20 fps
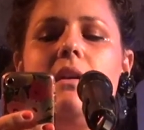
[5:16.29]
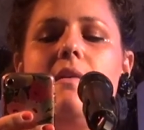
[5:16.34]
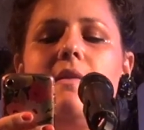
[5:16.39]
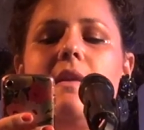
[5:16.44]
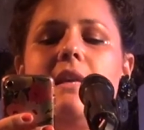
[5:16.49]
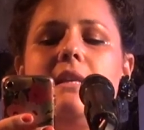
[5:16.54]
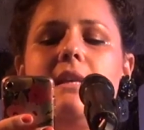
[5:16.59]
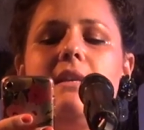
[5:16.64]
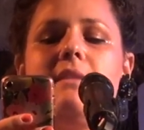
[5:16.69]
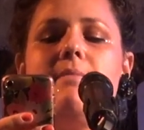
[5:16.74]

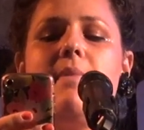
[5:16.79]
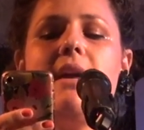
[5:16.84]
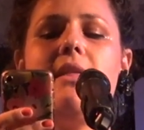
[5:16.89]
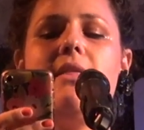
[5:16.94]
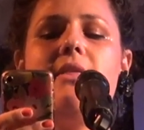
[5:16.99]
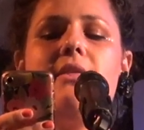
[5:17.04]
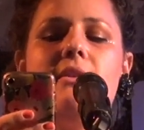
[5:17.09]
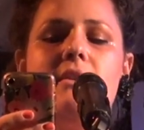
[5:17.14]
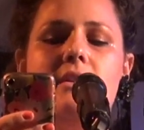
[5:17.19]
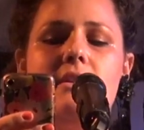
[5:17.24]
This is my
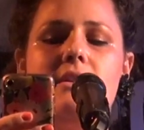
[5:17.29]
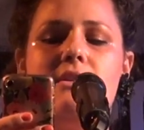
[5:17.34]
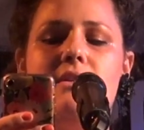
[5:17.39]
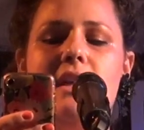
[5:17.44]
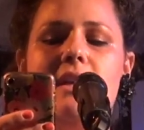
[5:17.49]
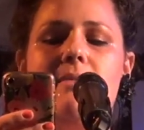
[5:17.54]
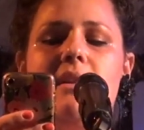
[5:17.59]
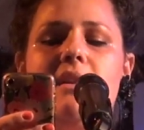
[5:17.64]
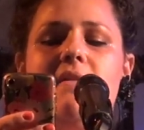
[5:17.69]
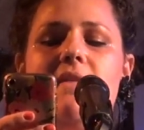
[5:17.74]
third
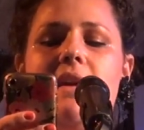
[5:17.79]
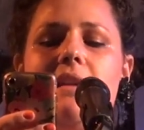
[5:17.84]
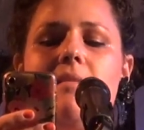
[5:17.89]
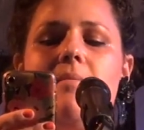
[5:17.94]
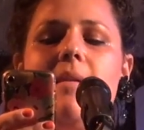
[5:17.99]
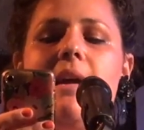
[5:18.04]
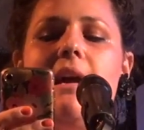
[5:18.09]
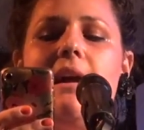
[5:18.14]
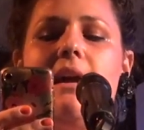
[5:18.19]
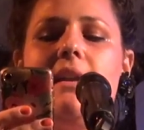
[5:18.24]
treatment of
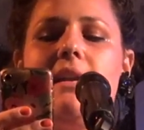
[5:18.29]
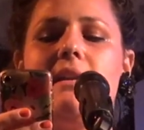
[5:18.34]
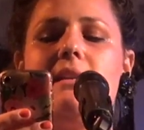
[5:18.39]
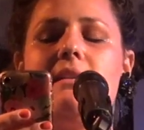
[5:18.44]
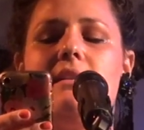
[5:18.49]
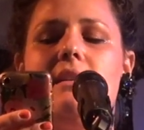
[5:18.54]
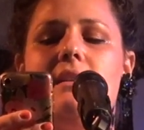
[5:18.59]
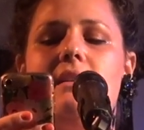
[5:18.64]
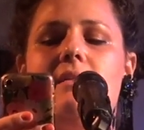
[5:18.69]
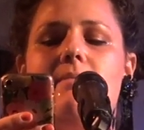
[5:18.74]
antibiotics
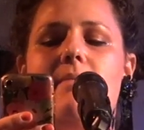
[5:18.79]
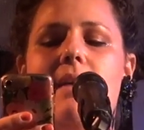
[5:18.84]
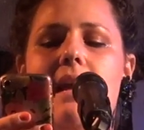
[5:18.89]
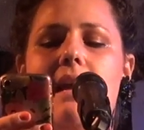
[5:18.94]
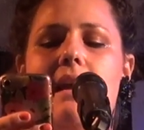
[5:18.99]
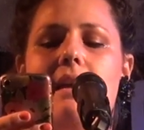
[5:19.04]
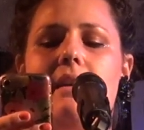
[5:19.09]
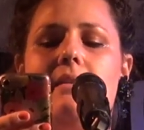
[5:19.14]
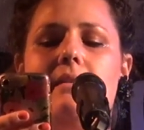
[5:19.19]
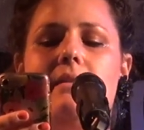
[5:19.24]
since
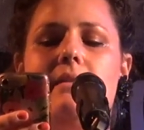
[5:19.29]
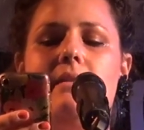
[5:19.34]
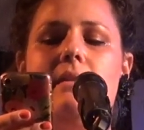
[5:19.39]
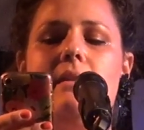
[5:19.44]
May.